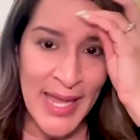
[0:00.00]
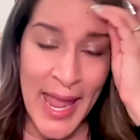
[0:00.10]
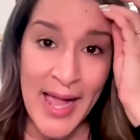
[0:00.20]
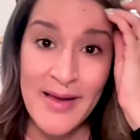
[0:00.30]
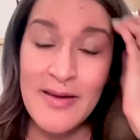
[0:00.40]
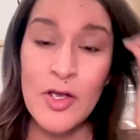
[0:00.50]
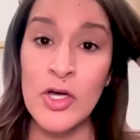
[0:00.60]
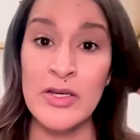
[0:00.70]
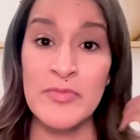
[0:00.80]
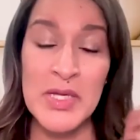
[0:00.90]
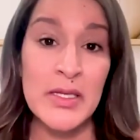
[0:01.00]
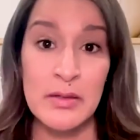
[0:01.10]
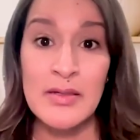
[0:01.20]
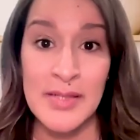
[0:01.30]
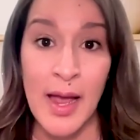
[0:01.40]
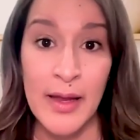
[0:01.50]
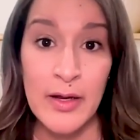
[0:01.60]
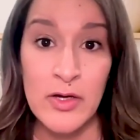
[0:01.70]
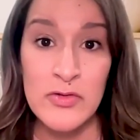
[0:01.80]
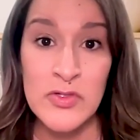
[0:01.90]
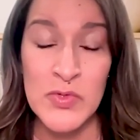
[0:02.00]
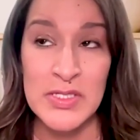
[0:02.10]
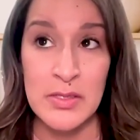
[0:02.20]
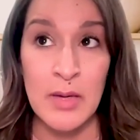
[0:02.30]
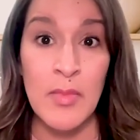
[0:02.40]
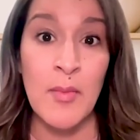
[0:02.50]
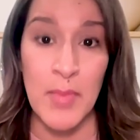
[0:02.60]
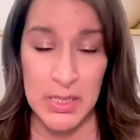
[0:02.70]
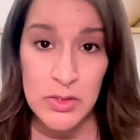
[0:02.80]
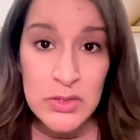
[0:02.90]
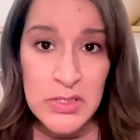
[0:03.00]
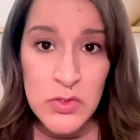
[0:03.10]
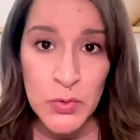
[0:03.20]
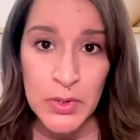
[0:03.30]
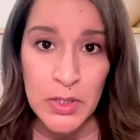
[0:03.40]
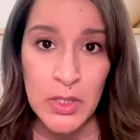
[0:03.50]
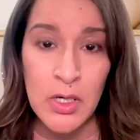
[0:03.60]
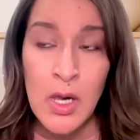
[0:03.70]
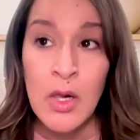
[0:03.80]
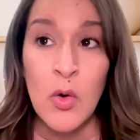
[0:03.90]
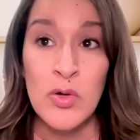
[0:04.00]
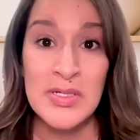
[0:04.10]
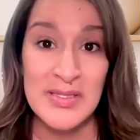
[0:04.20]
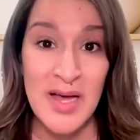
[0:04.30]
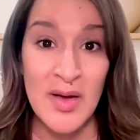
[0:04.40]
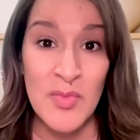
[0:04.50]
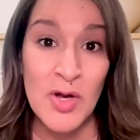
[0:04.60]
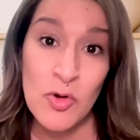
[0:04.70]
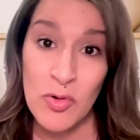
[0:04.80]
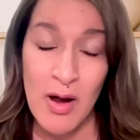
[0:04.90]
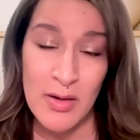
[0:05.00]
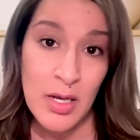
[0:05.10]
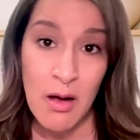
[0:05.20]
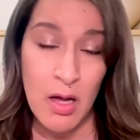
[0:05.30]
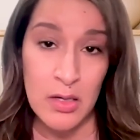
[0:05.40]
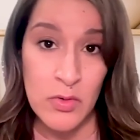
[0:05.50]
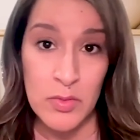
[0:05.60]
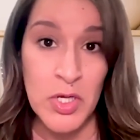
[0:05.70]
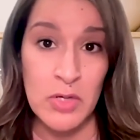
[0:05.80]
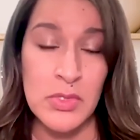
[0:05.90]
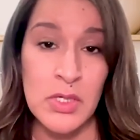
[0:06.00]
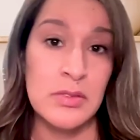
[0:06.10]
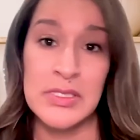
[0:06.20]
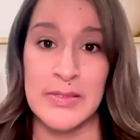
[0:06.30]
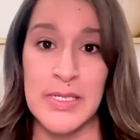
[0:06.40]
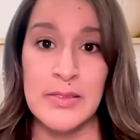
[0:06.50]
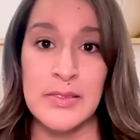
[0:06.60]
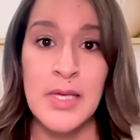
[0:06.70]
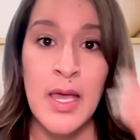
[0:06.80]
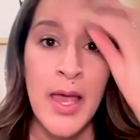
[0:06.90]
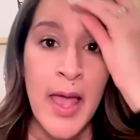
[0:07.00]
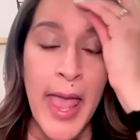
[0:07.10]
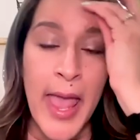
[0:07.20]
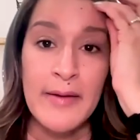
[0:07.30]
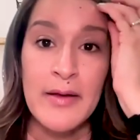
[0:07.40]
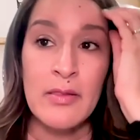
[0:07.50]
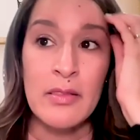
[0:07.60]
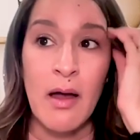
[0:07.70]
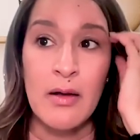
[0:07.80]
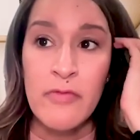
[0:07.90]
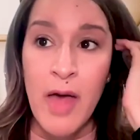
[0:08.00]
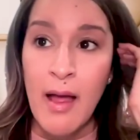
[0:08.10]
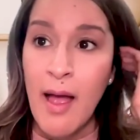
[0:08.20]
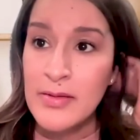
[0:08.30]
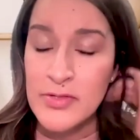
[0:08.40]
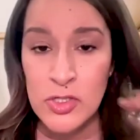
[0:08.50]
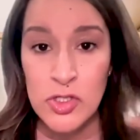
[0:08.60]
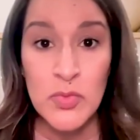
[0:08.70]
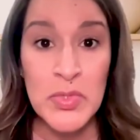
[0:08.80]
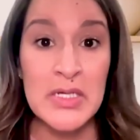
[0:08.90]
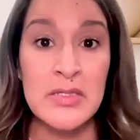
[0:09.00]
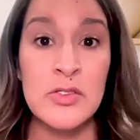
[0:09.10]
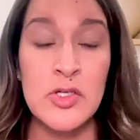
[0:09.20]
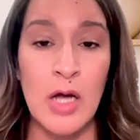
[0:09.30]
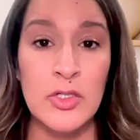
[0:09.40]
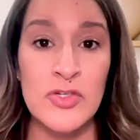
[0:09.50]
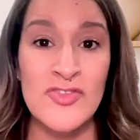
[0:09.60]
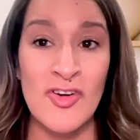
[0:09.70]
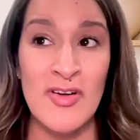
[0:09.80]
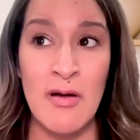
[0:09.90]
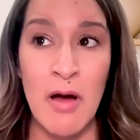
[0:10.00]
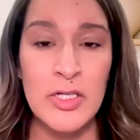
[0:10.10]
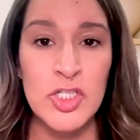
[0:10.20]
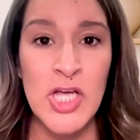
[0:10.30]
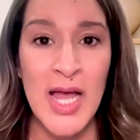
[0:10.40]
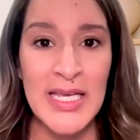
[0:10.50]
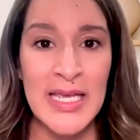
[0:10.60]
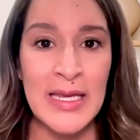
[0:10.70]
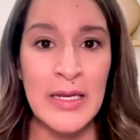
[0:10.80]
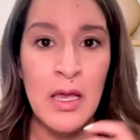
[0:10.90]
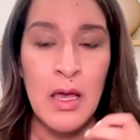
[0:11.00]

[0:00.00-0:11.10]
and could have been diagnosed with some mental disorder or some chronic autoimmune disease. And a lot of that has to do because doctors are not checking